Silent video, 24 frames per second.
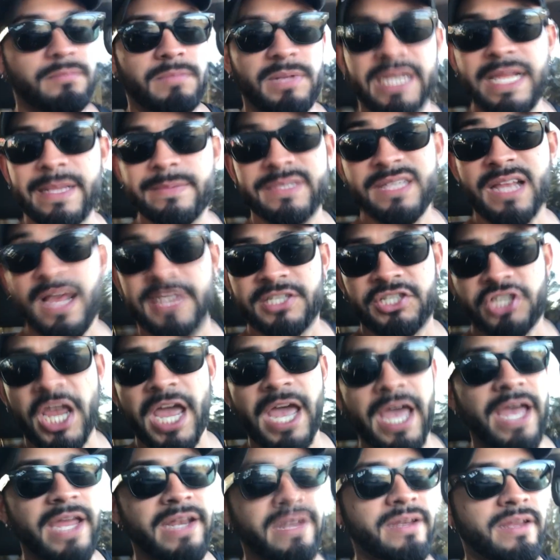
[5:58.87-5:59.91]
My name's not
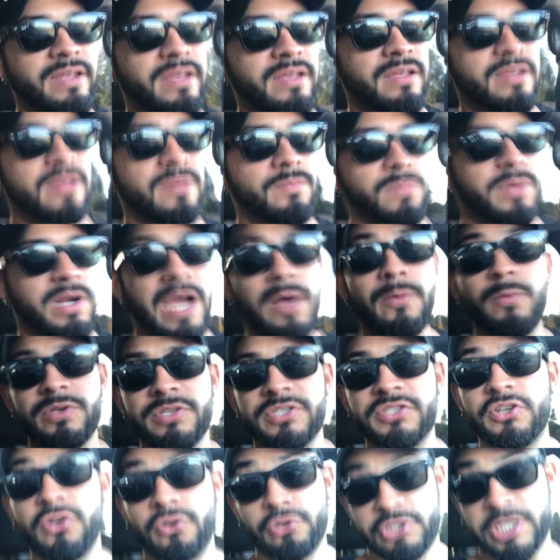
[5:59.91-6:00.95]
Chad, but I
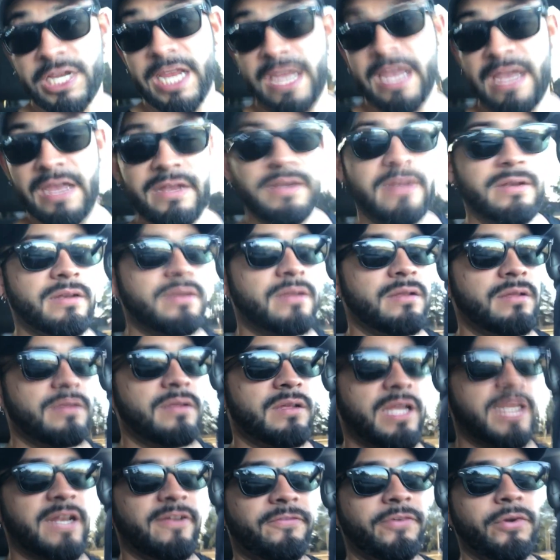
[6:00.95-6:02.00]
was your Chad.
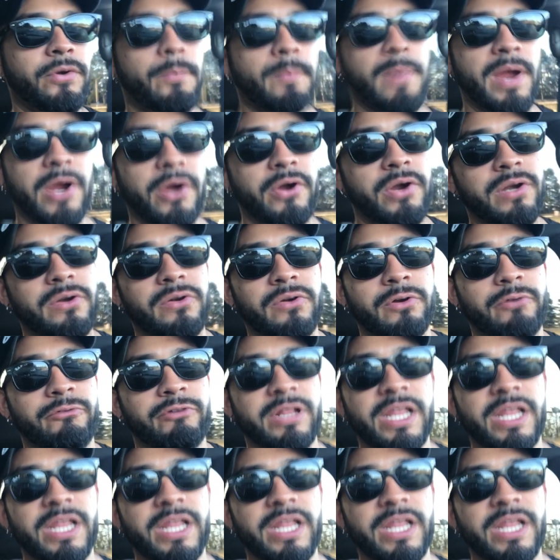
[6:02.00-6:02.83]
And if you're married or in a